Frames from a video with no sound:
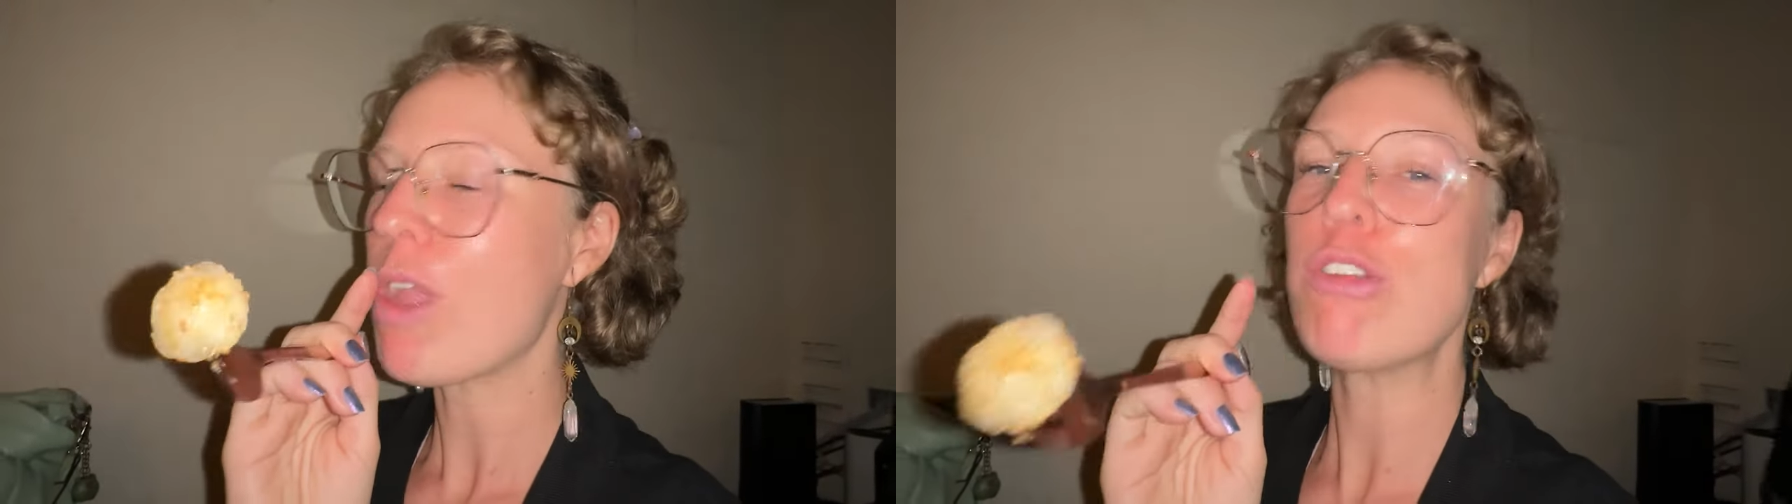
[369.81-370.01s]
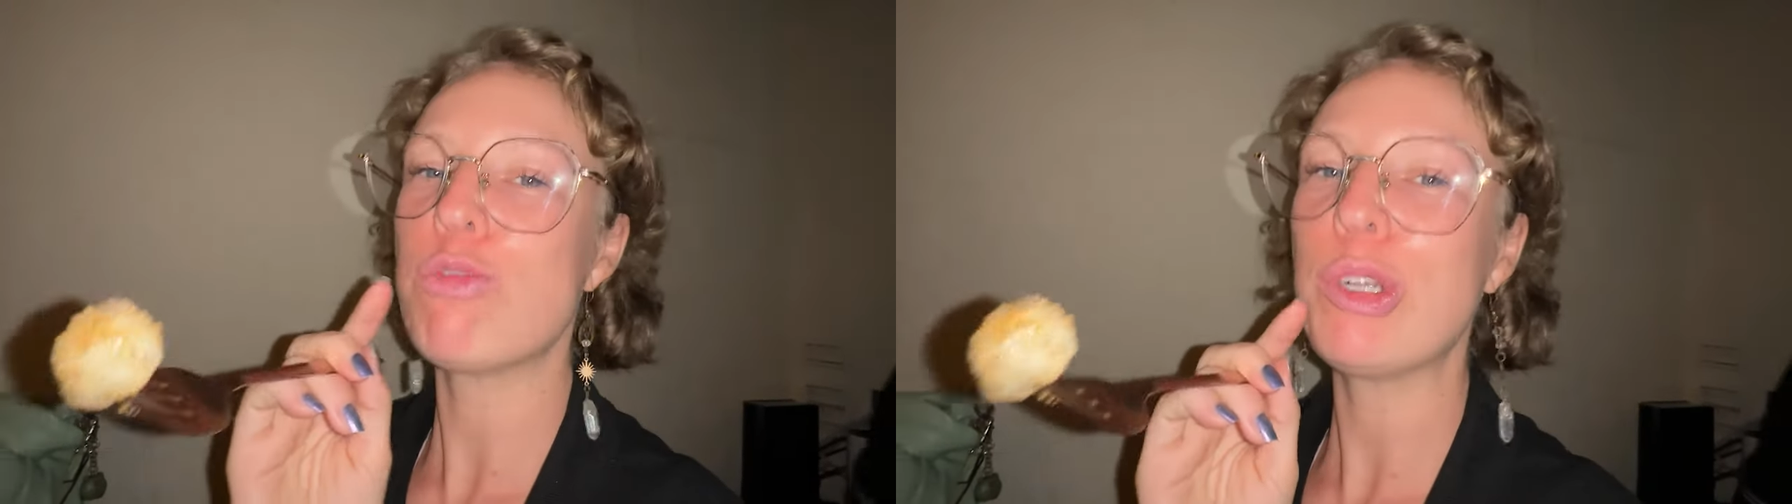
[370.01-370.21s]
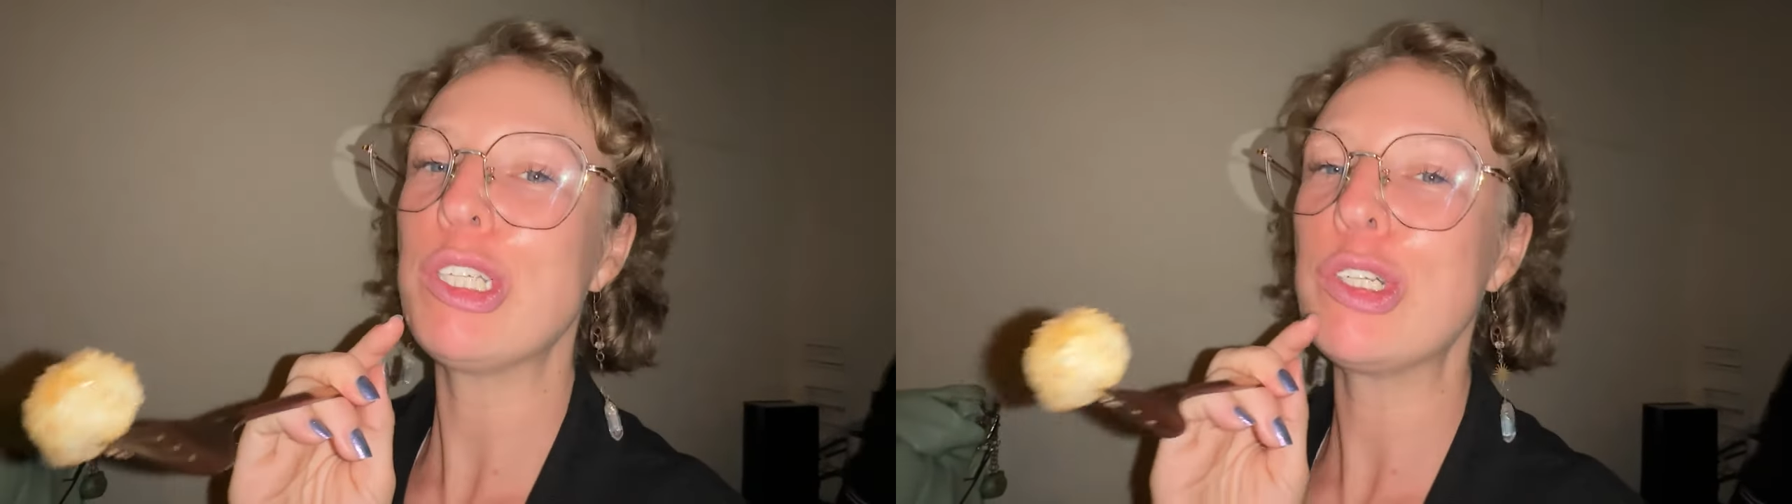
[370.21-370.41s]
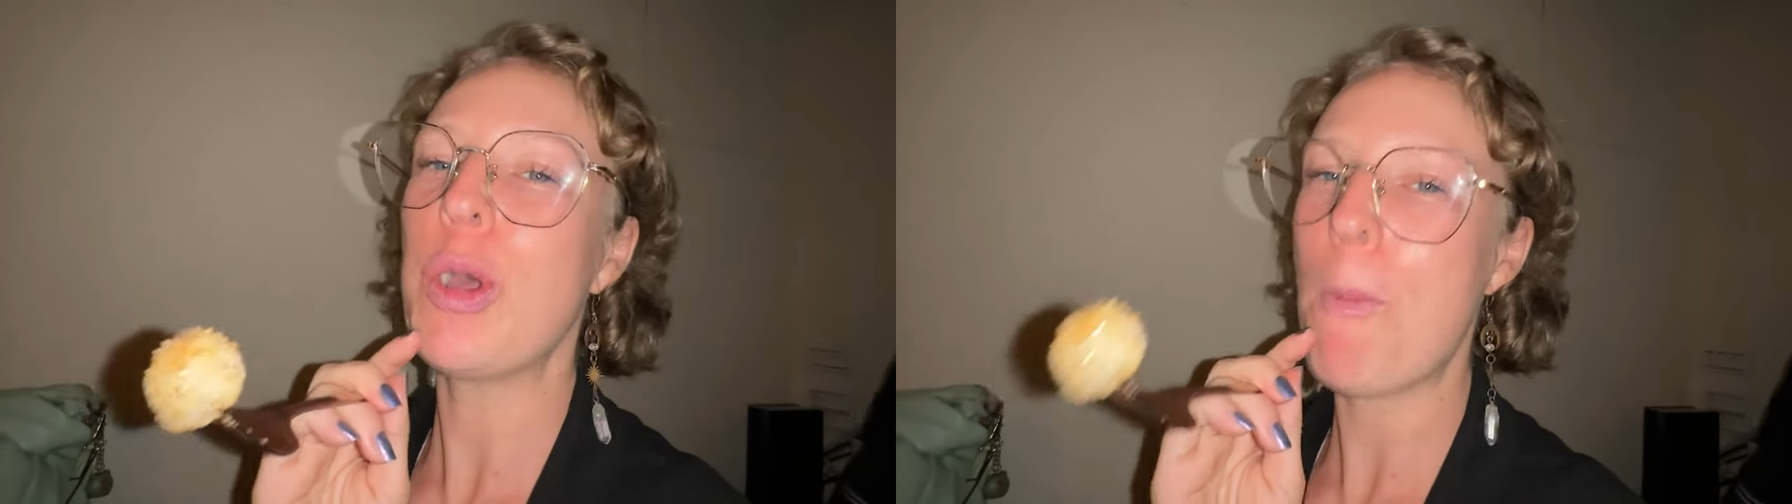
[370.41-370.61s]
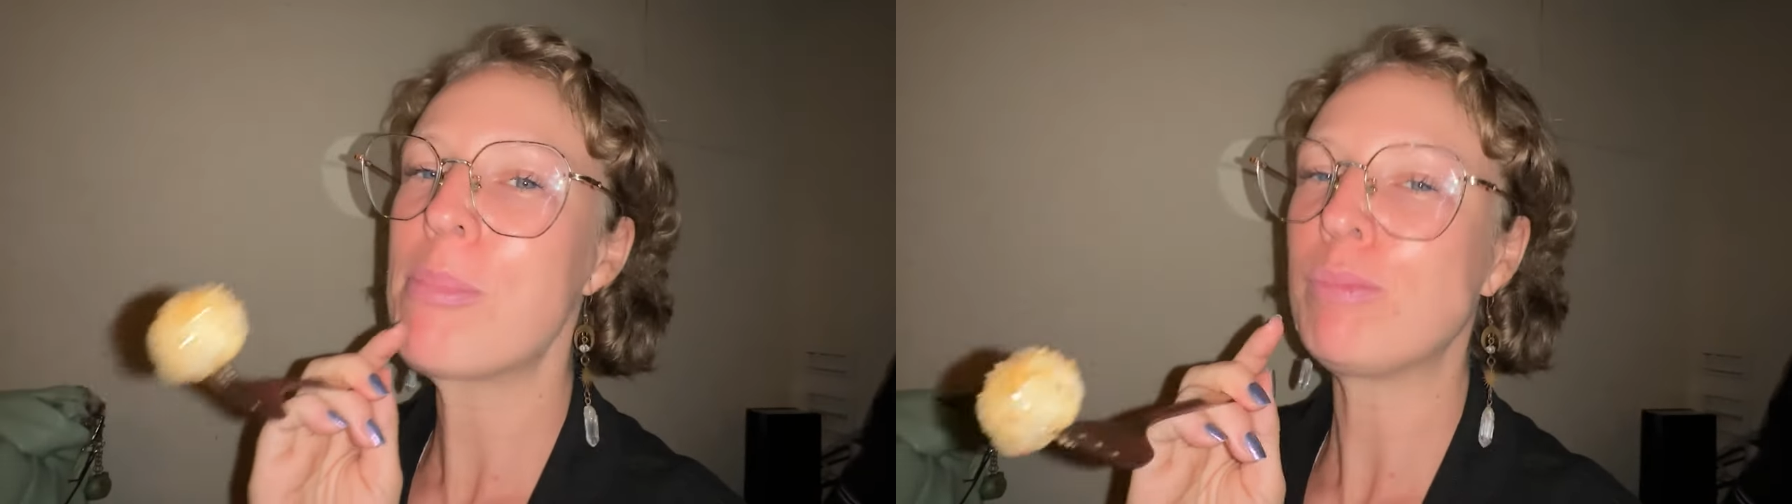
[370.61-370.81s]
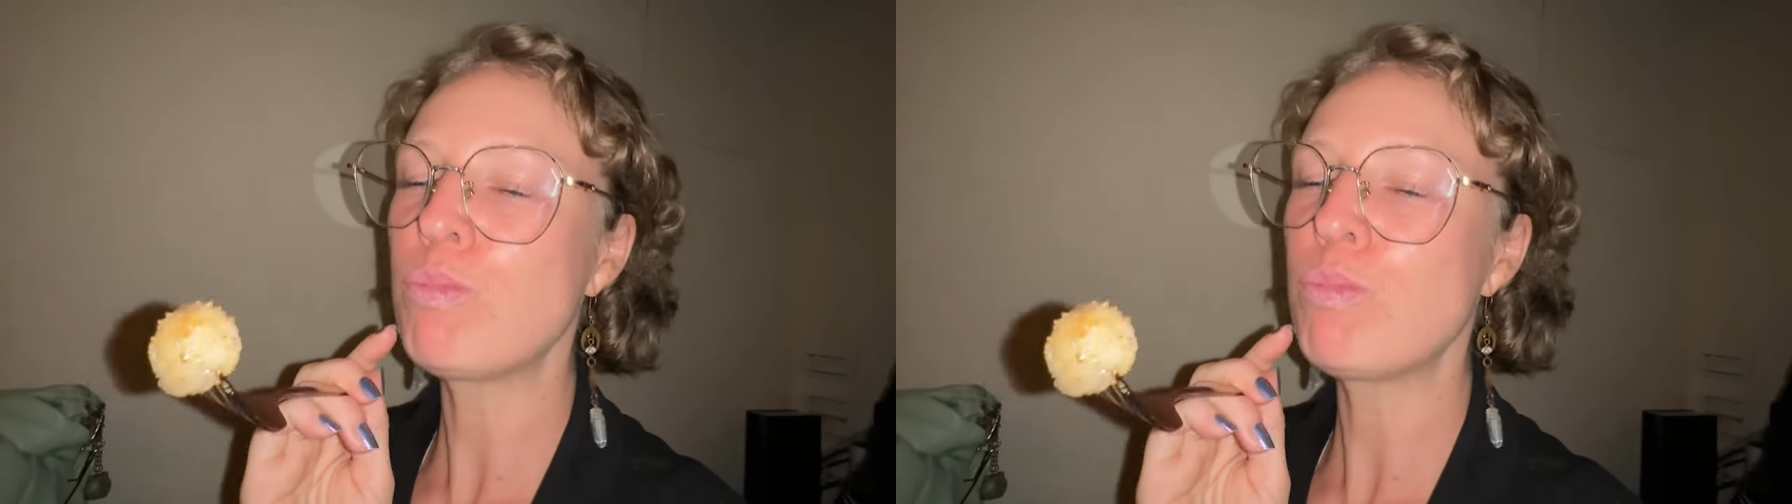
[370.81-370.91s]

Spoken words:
It's really good.